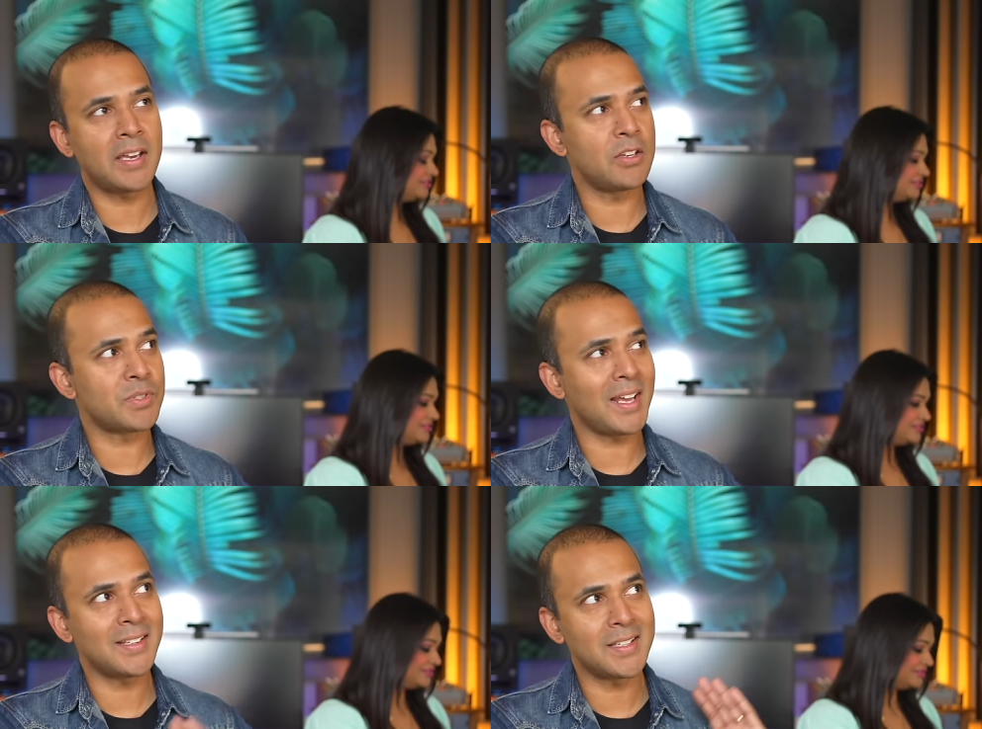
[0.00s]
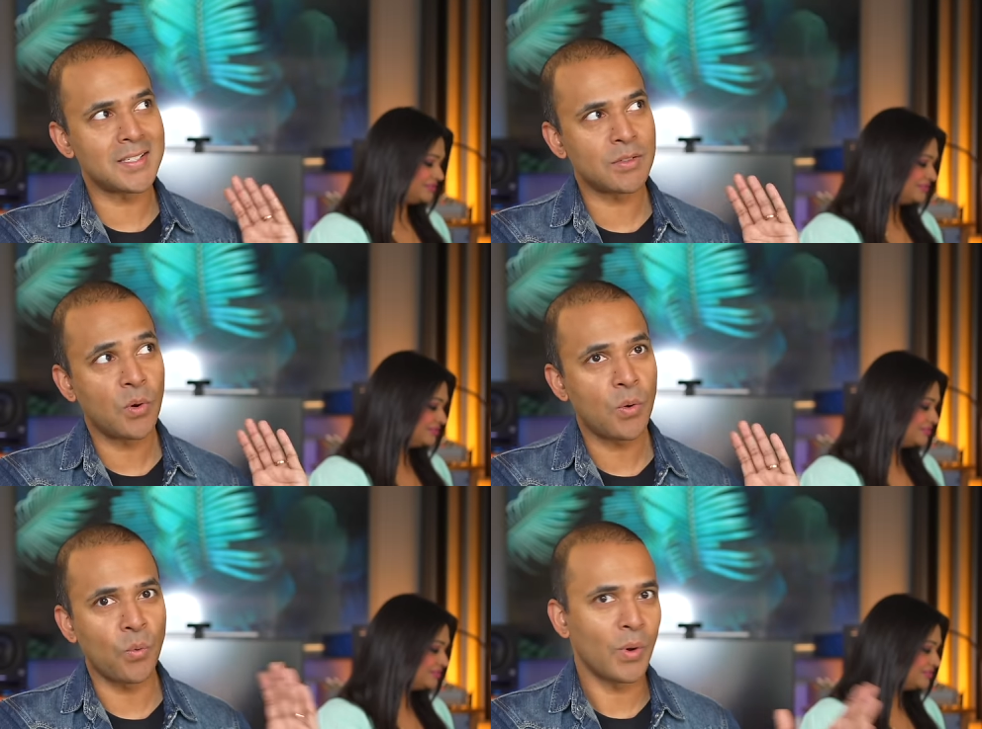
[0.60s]
Speaker 1: I use at least
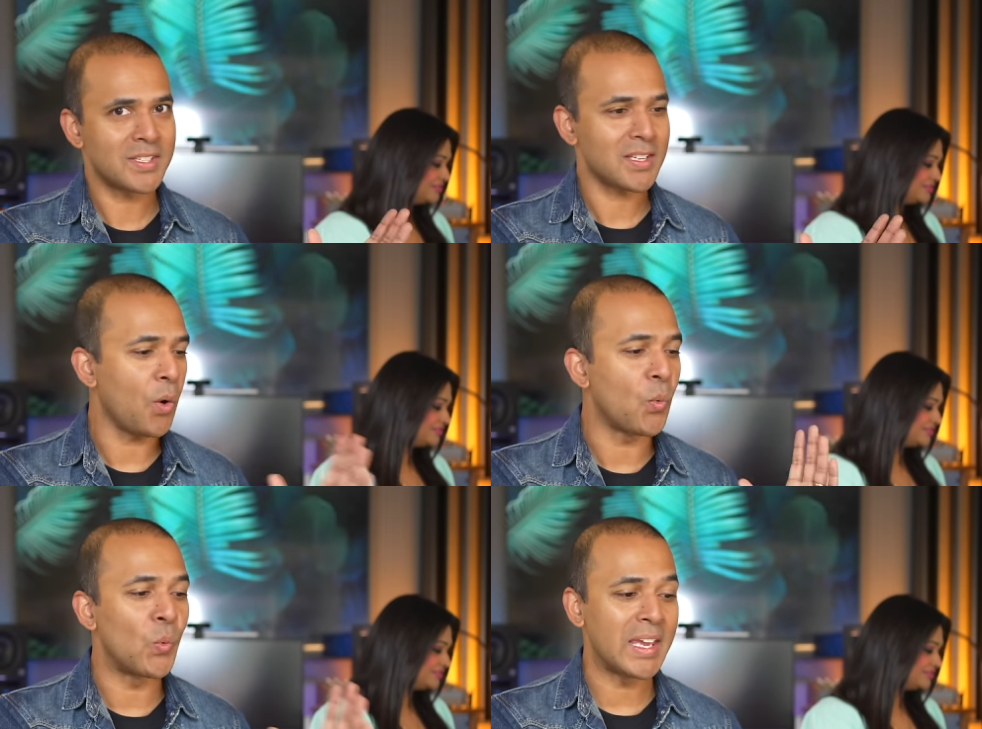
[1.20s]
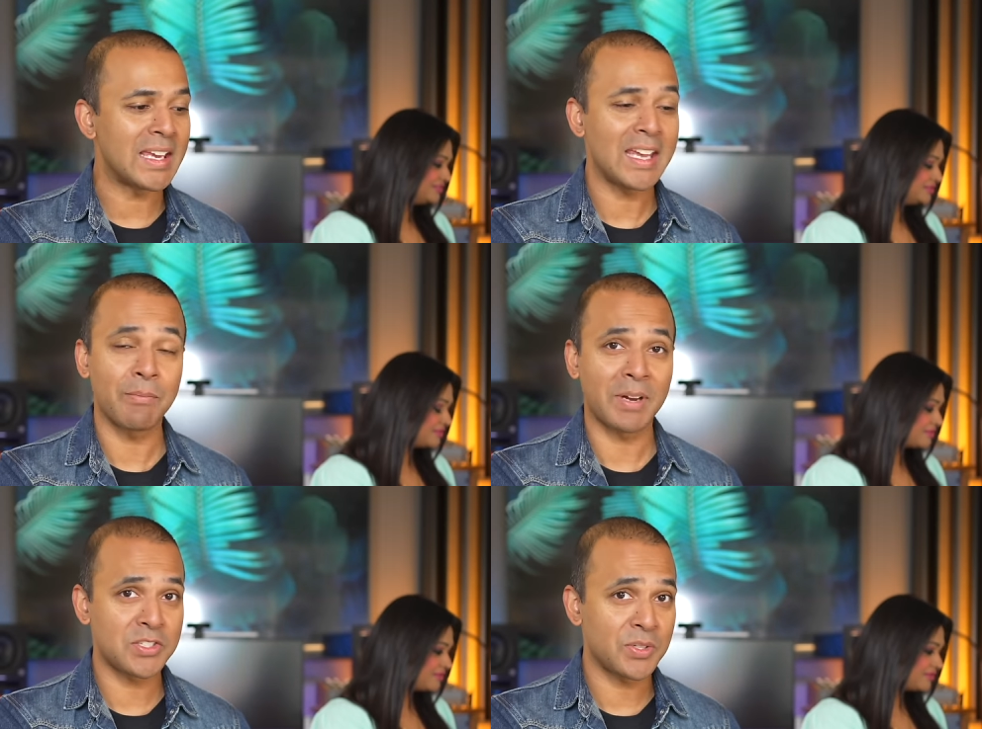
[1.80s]
once a
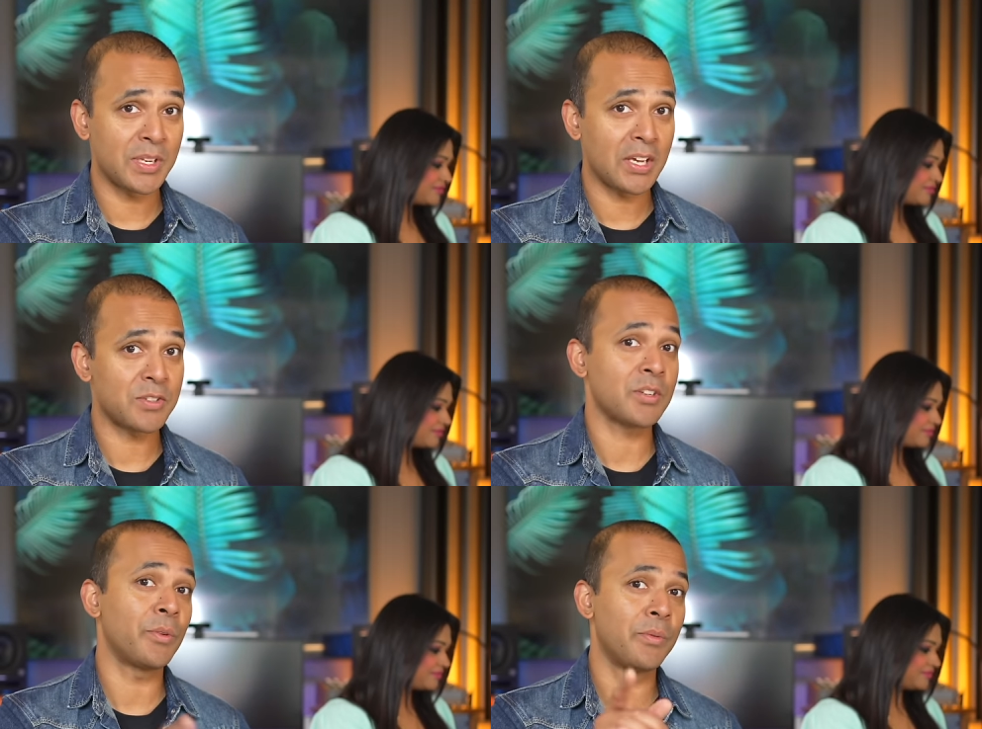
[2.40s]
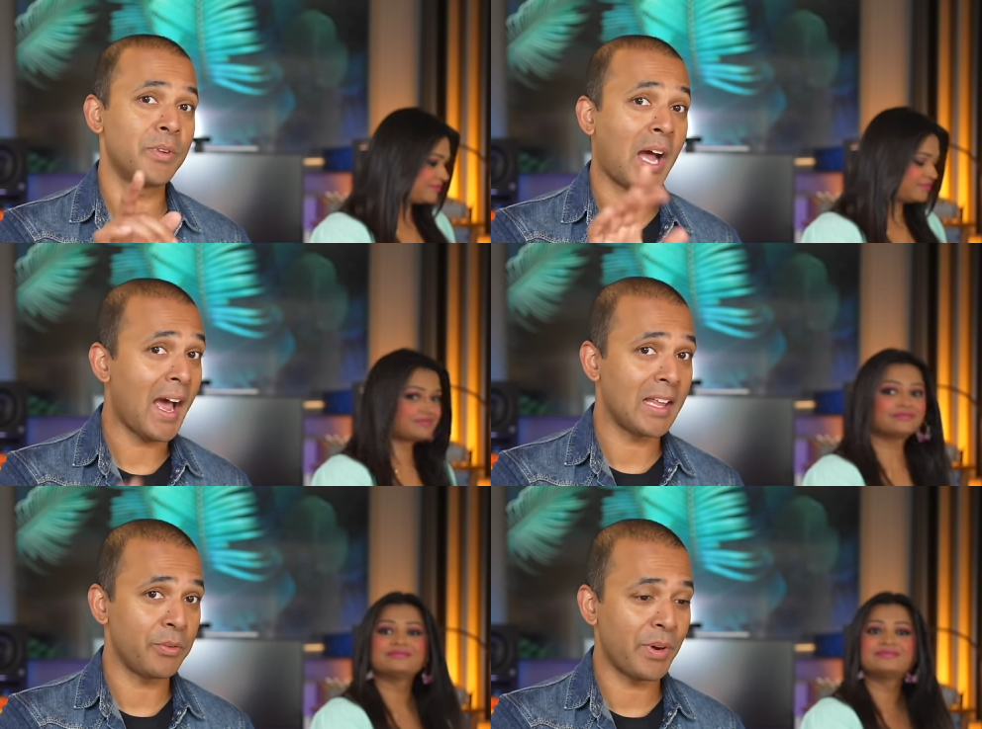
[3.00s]
week in my studio, so
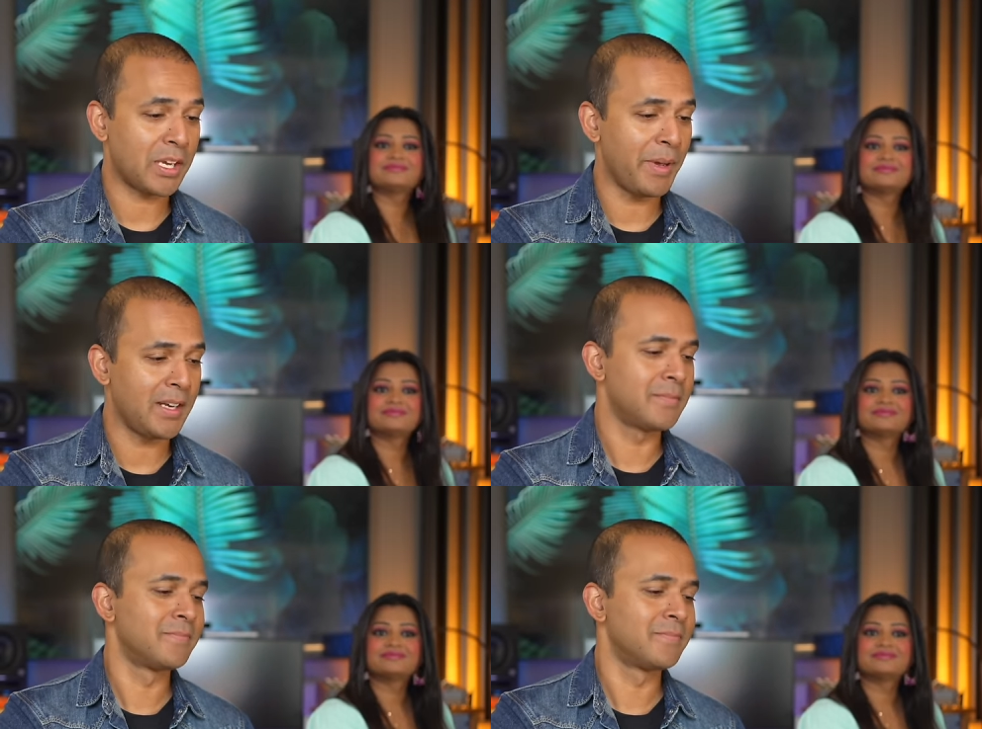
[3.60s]
highly recommend.